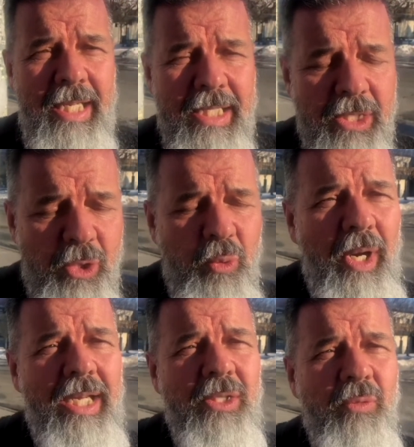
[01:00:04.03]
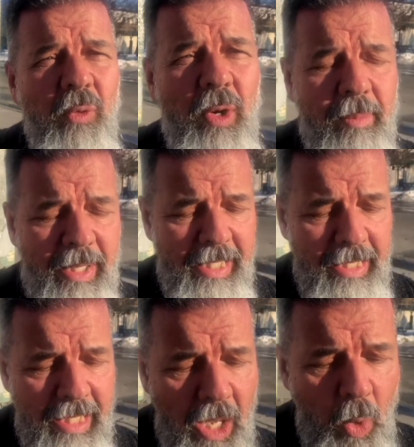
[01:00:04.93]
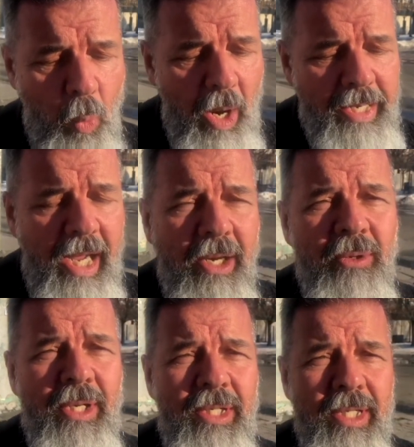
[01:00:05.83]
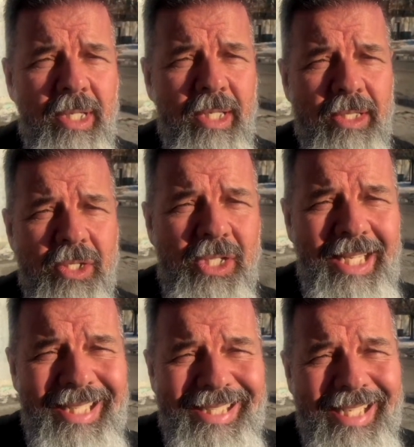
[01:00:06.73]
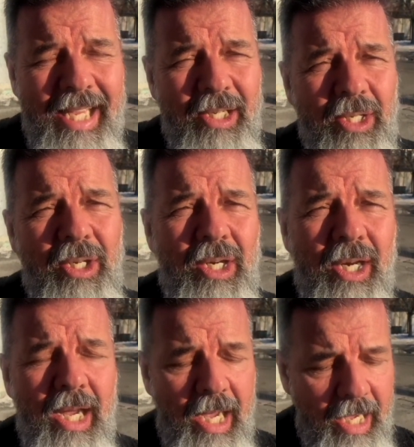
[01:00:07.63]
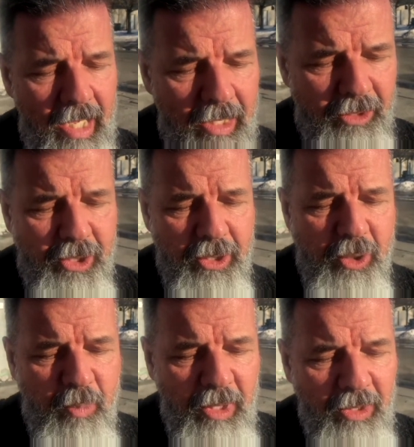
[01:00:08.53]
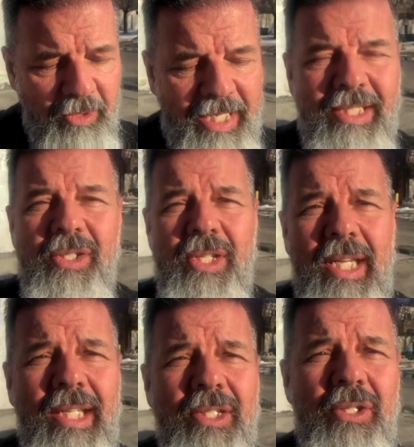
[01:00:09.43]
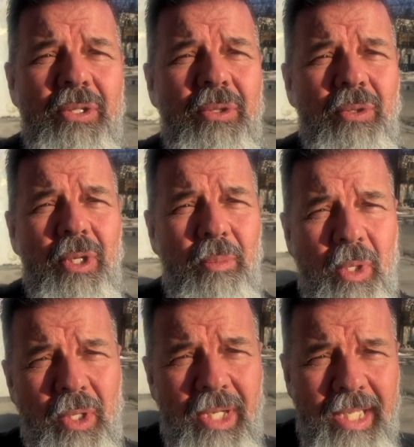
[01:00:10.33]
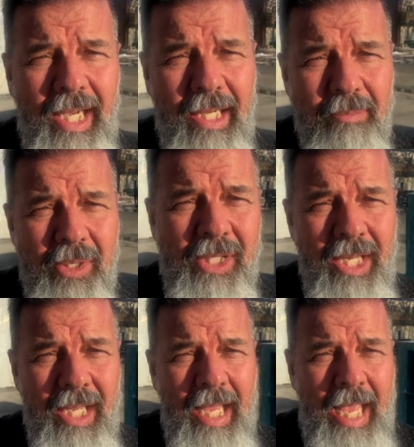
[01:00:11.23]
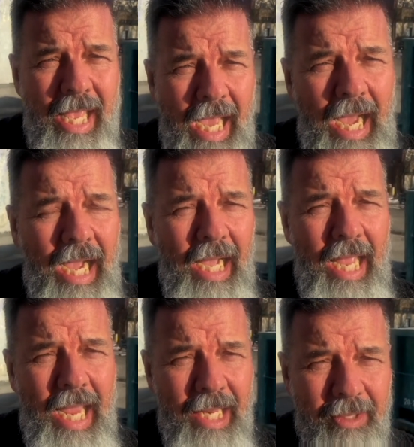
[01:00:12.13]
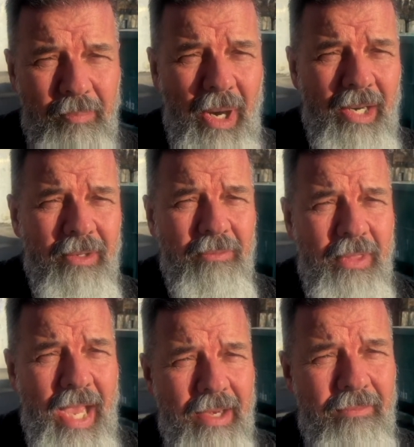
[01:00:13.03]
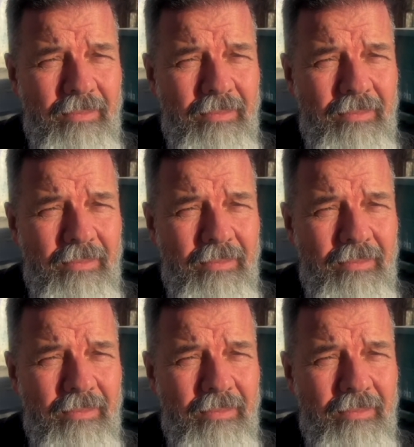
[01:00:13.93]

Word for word: is transforming 100 city center church buildings into community hubs. And part of that